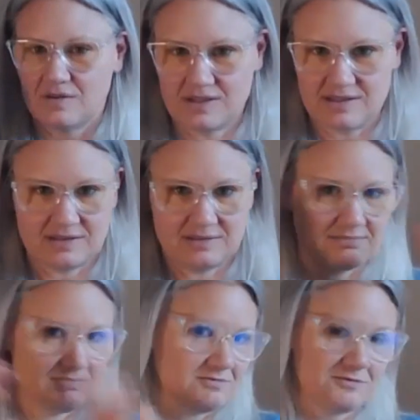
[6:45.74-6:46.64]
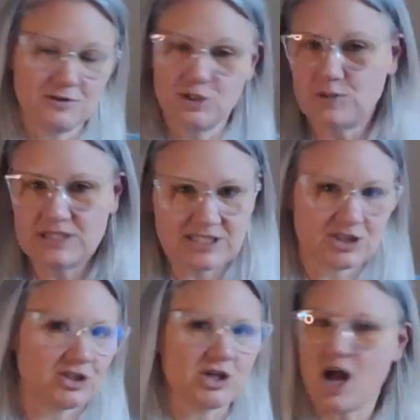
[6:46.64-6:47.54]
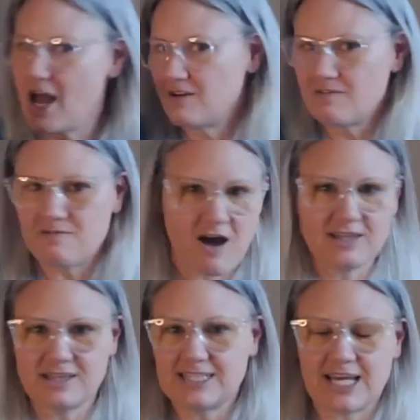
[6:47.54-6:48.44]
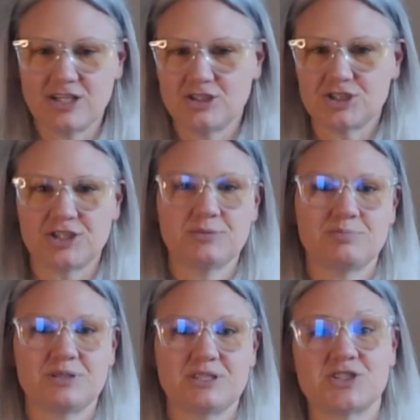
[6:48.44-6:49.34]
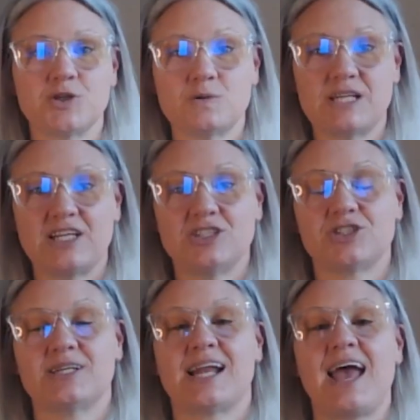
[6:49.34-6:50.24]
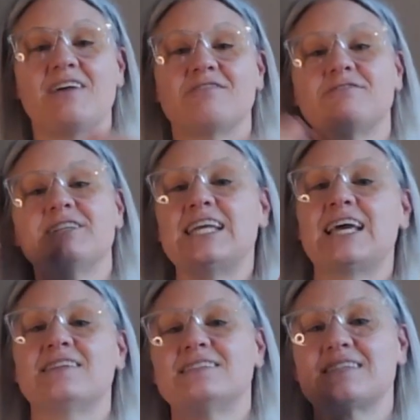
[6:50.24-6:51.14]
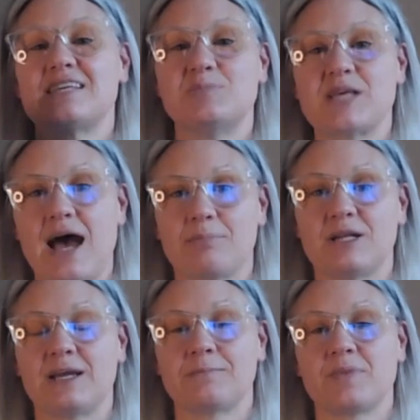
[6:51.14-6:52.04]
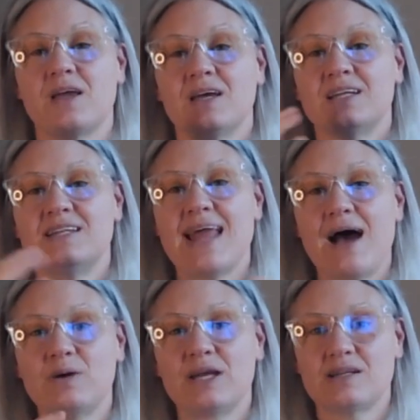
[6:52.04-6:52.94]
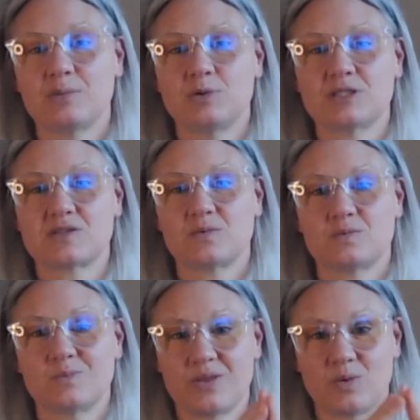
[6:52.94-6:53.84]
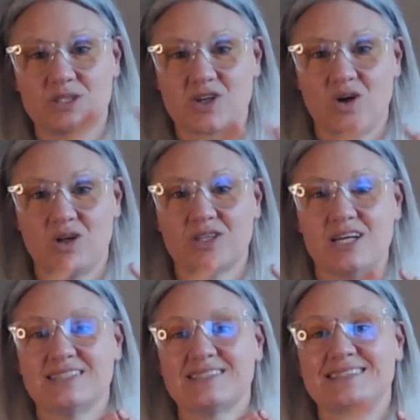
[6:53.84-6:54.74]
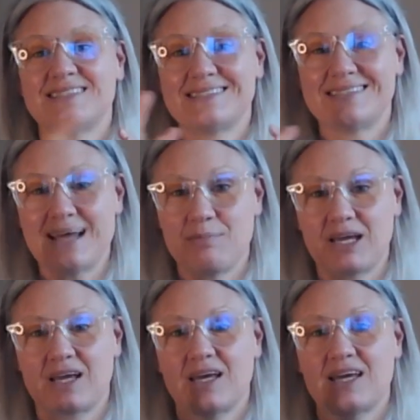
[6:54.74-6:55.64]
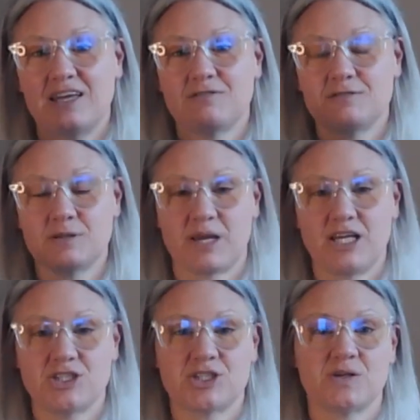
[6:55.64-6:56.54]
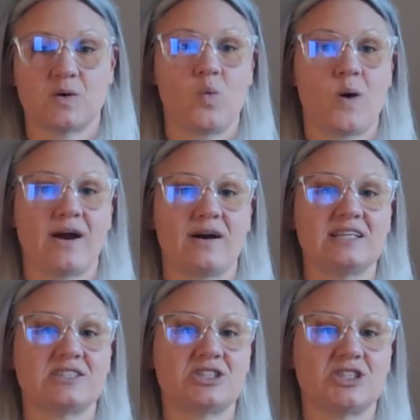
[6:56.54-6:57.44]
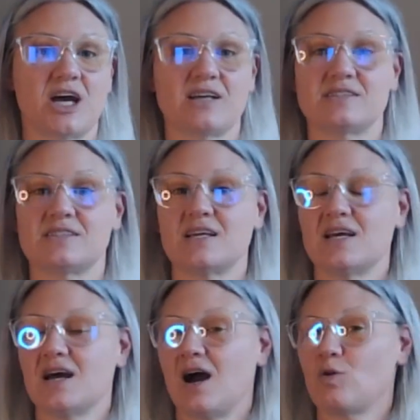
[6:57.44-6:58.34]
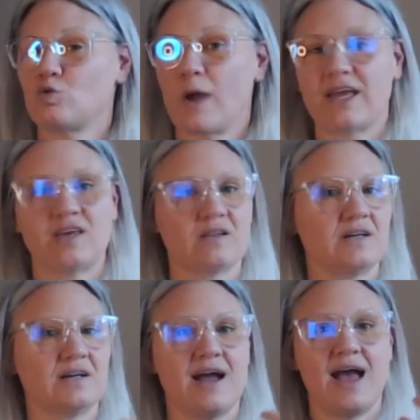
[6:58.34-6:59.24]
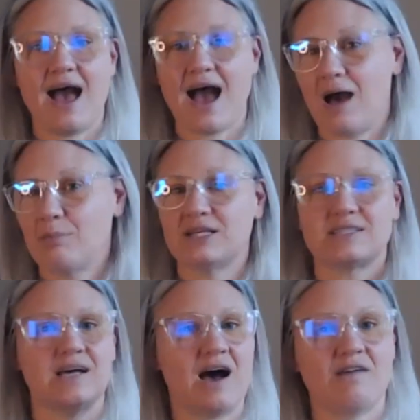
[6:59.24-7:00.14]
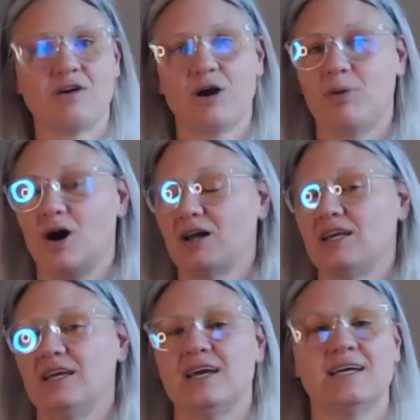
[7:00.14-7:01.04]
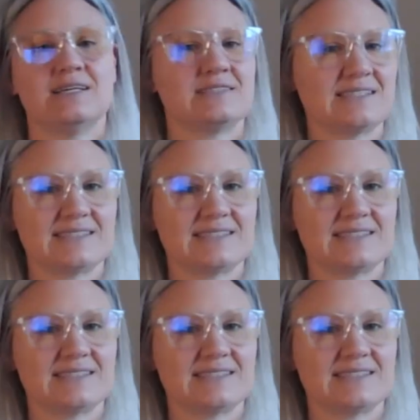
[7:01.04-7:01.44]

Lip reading: the fluids to try and find the danger, but there's no danger. And every day this keeps happening. Now we end up with what's called systemic inflammation, where it's just a regular habit of our body to